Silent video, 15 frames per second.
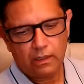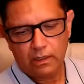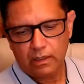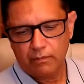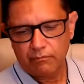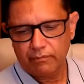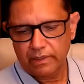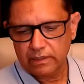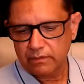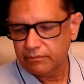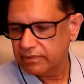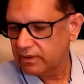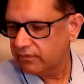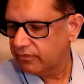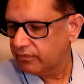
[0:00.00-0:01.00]
But
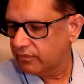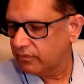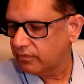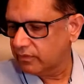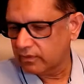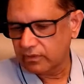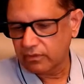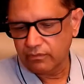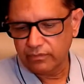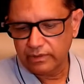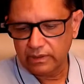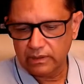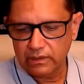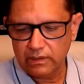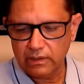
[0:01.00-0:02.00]
before
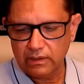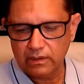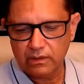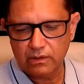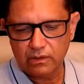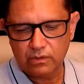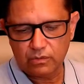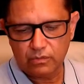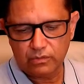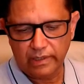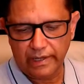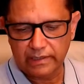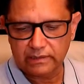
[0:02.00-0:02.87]
we do that,